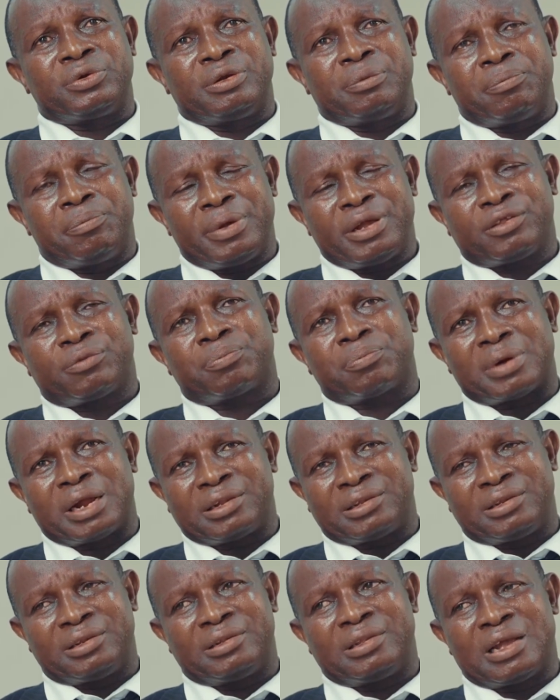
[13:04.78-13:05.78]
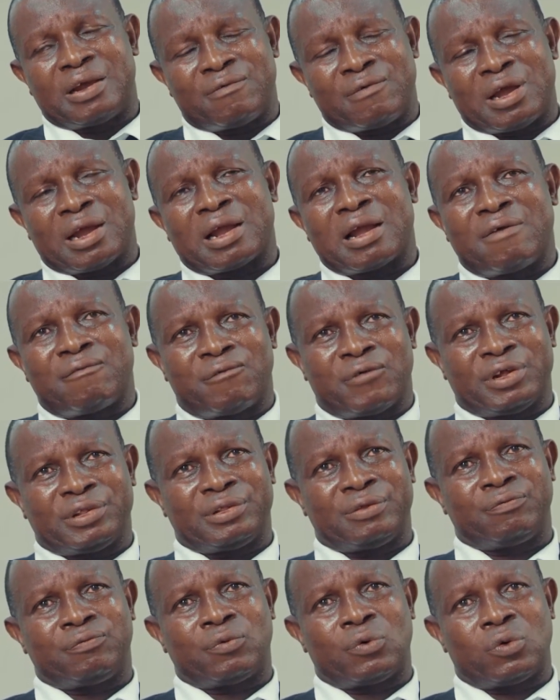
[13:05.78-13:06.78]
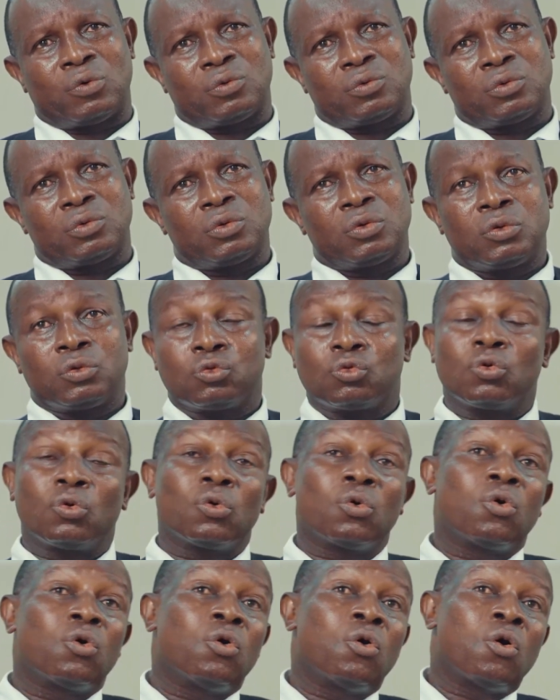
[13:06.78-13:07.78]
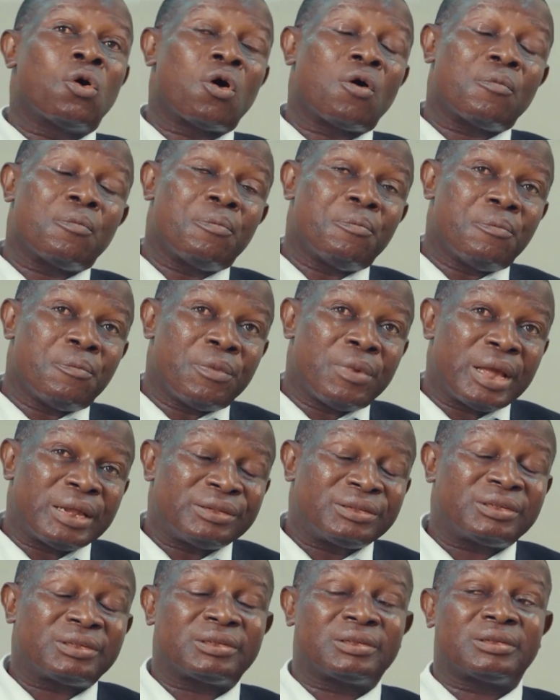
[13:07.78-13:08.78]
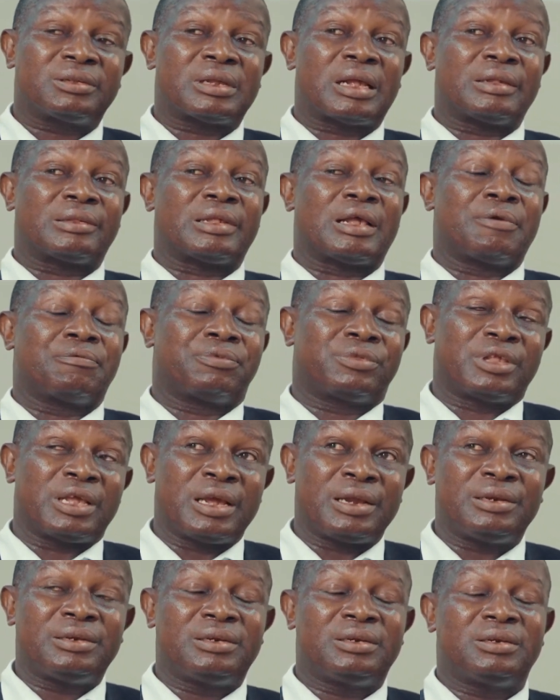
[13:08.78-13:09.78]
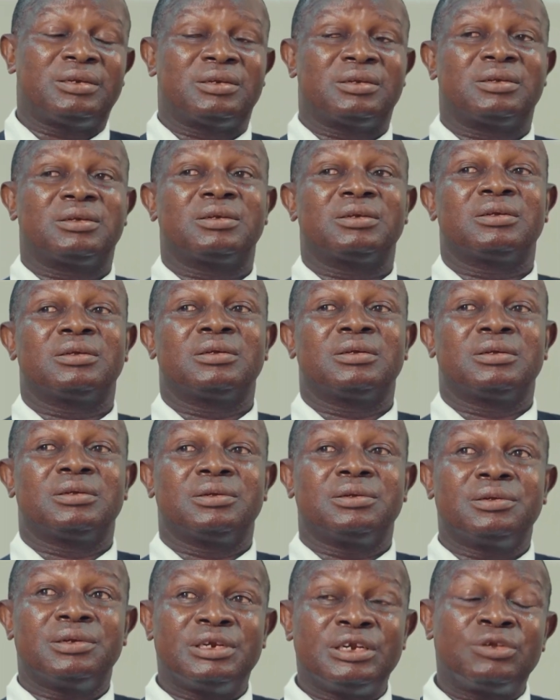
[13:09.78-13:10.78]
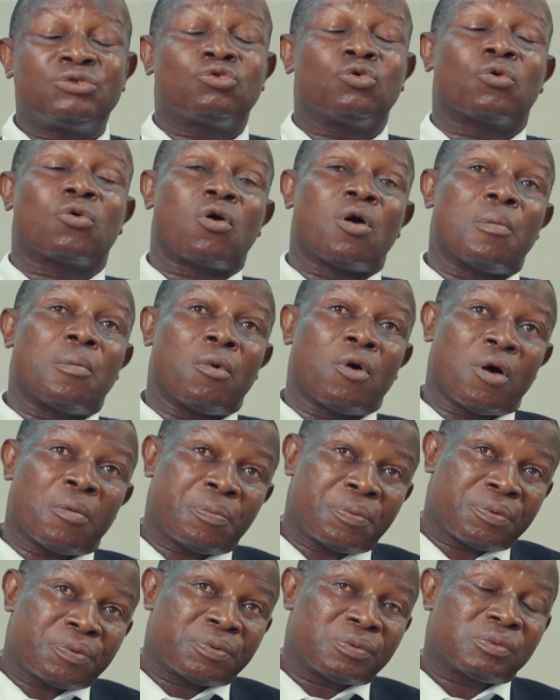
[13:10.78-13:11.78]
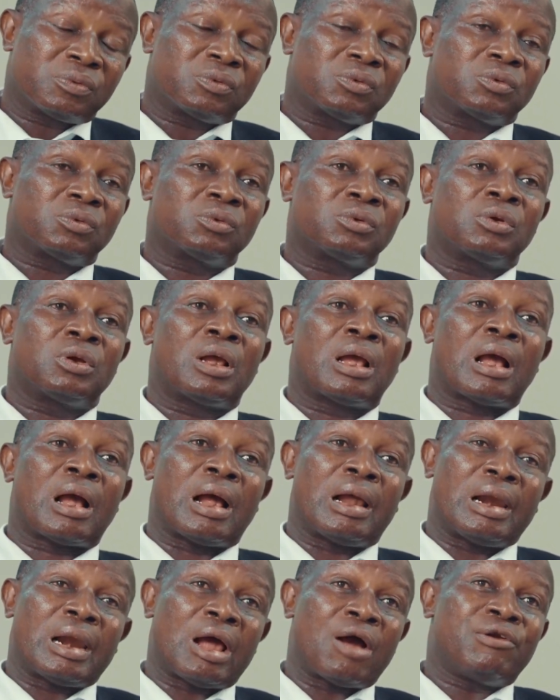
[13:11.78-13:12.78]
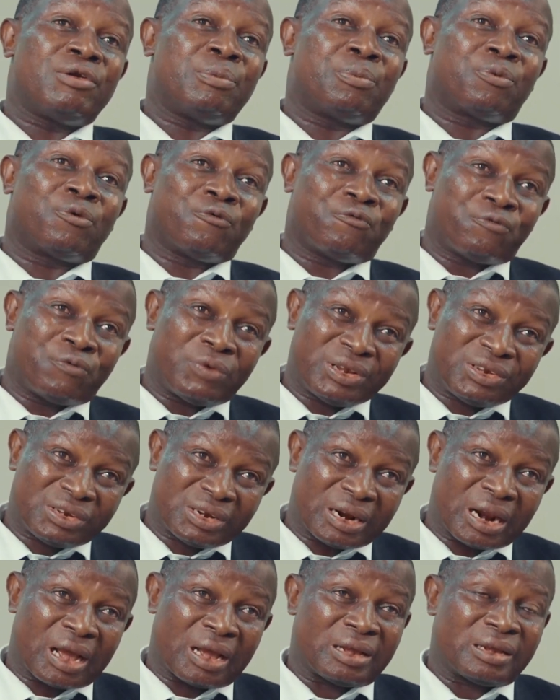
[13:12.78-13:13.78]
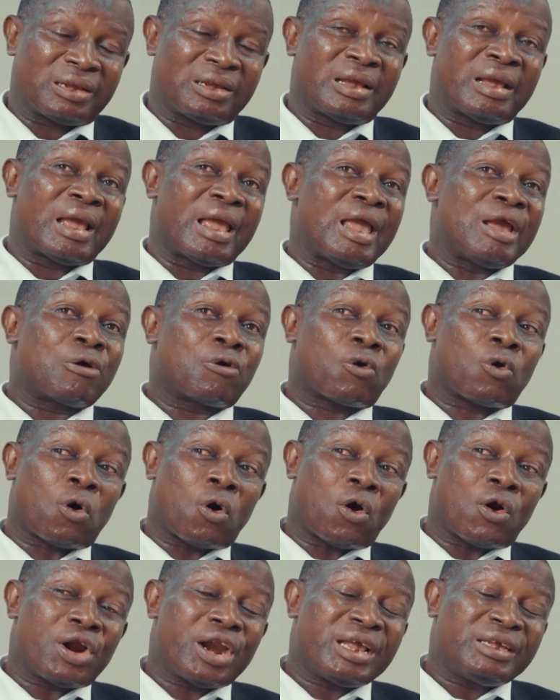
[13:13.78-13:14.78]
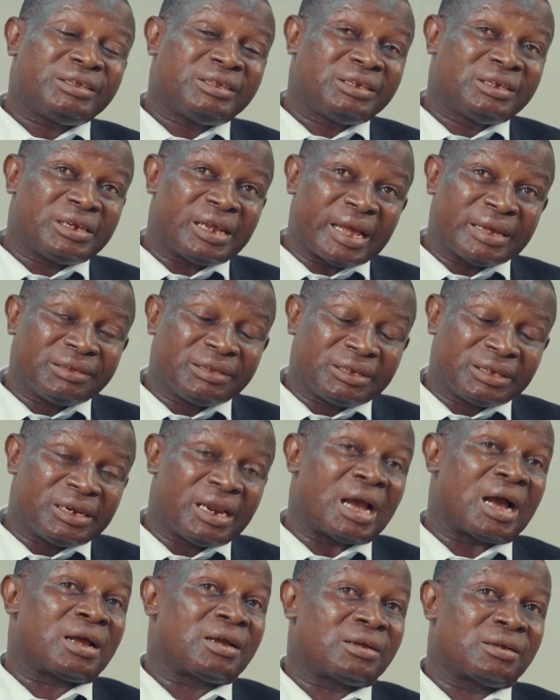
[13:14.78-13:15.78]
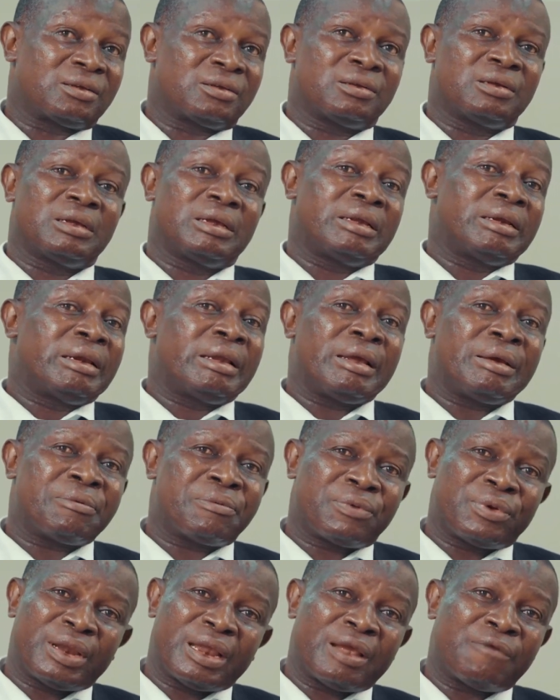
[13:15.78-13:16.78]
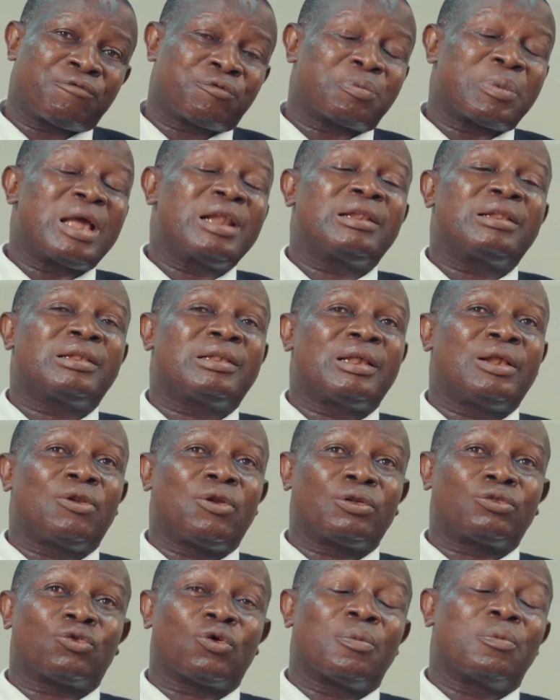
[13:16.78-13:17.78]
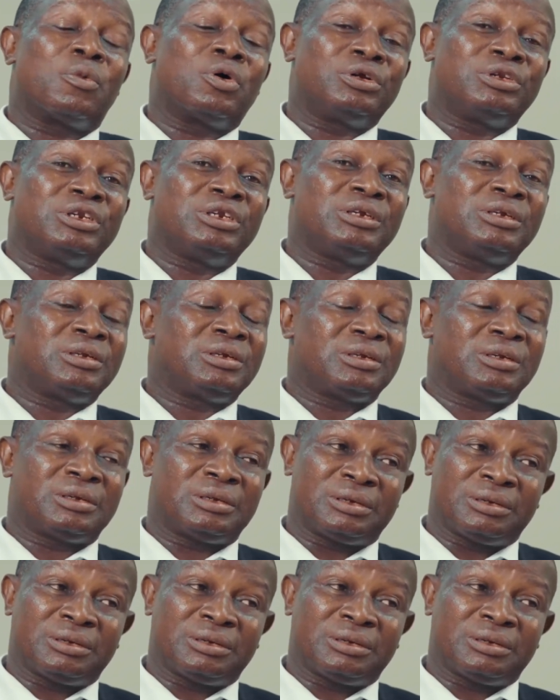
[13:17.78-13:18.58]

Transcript: the best practice that we are canvassing for. So governments, as I've said, need to come up, allow the professional, encourage the engineer. They've spent a lot of money